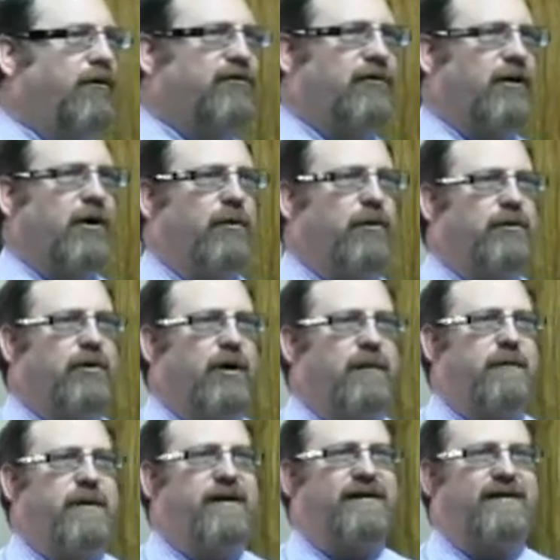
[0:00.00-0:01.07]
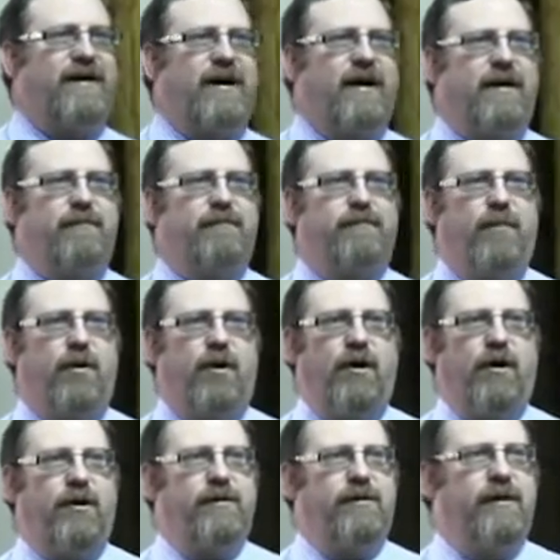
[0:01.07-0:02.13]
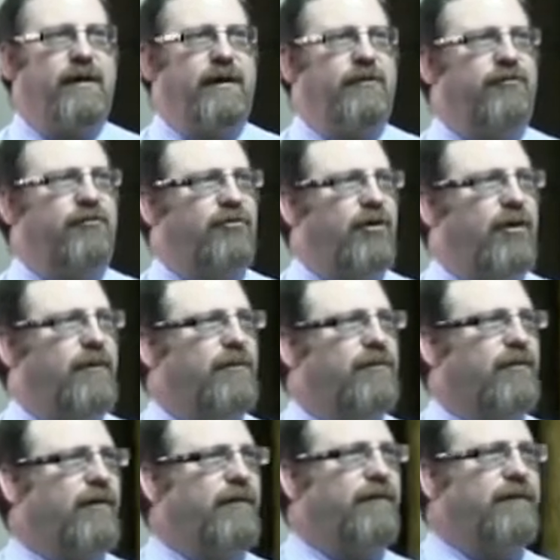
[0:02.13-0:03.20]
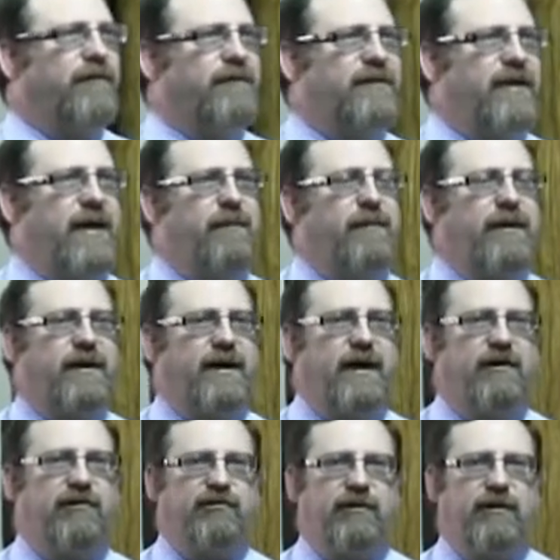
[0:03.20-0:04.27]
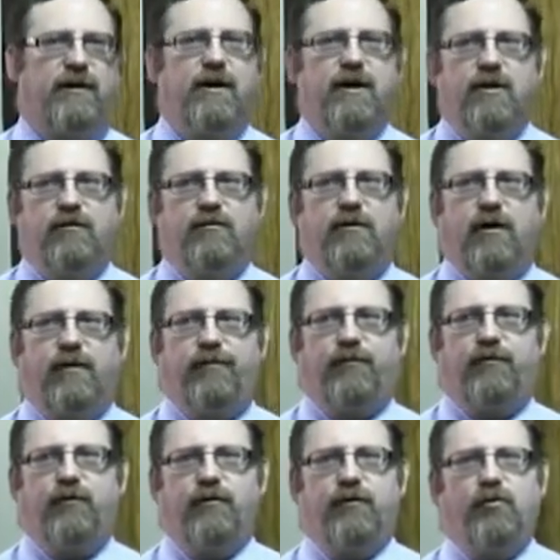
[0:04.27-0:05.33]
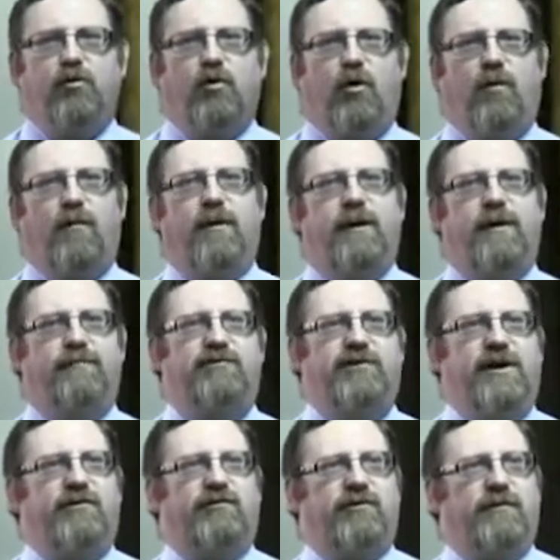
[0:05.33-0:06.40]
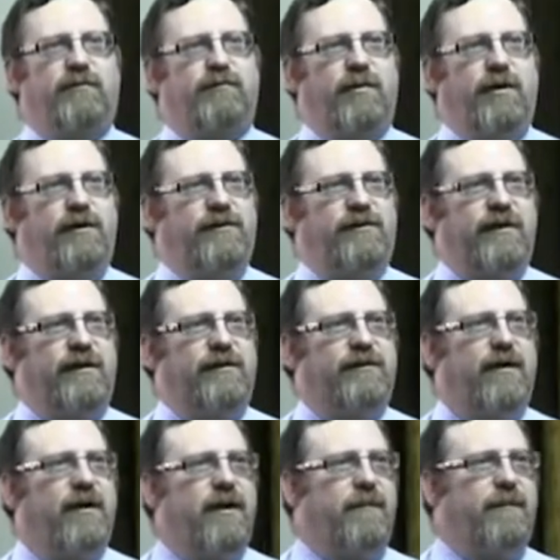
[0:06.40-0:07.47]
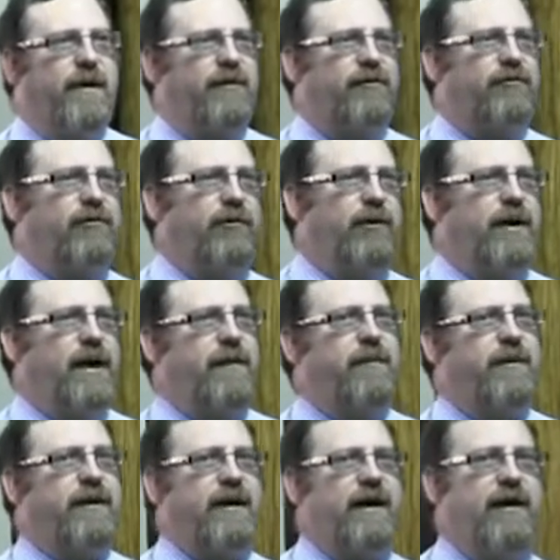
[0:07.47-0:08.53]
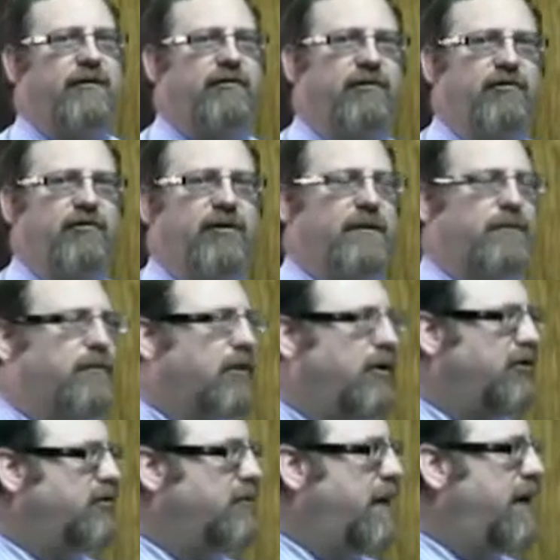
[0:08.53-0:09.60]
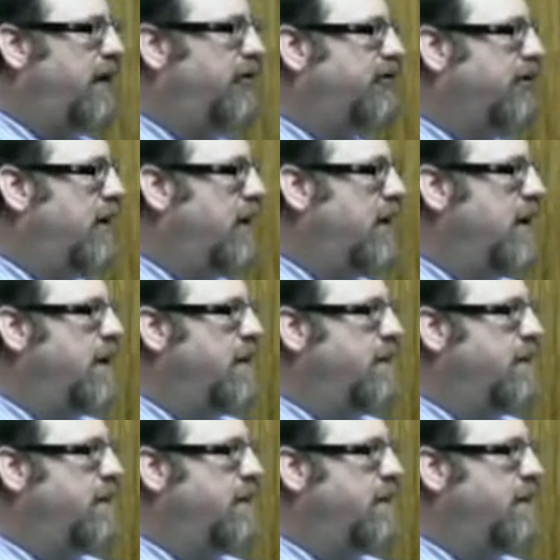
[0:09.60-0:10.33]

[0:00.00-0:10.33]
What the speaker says: also will not be time barred in terms of this application, not through the normal objection process, but through an application to the branch manager.